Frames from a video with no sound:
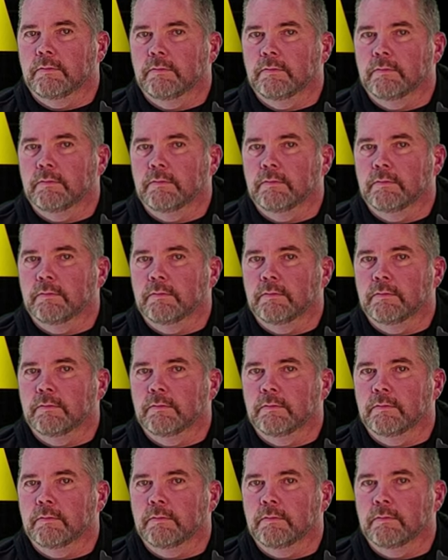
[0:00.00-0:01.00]

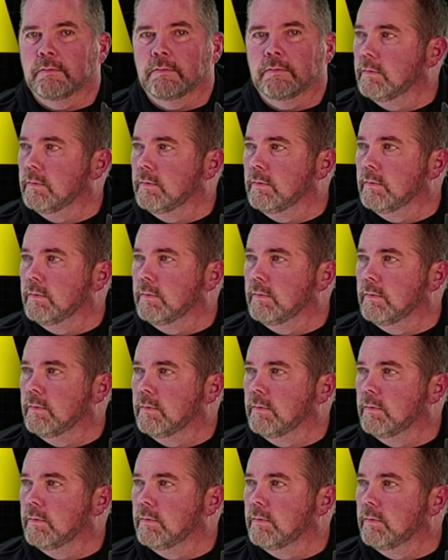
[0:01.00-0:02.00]

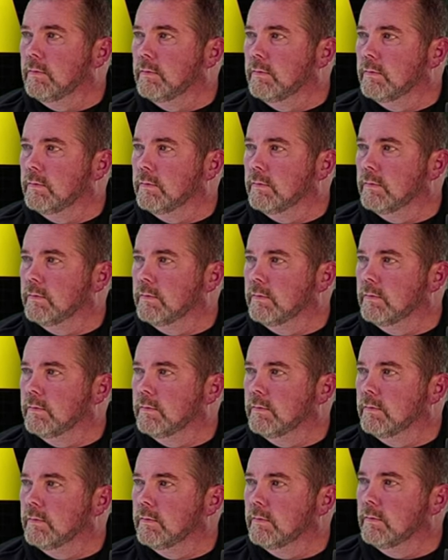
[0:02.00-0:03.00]

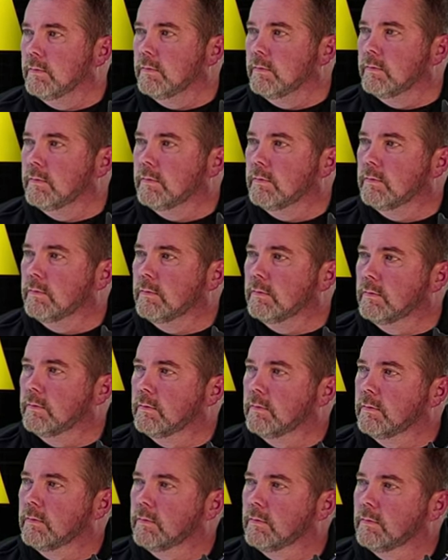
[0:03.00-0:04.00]

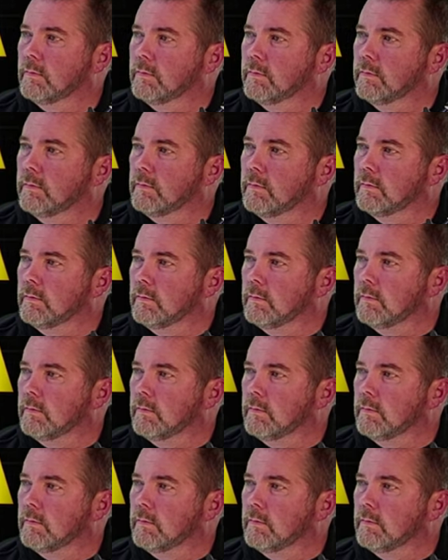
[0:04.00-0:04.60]
The person shown says nothing.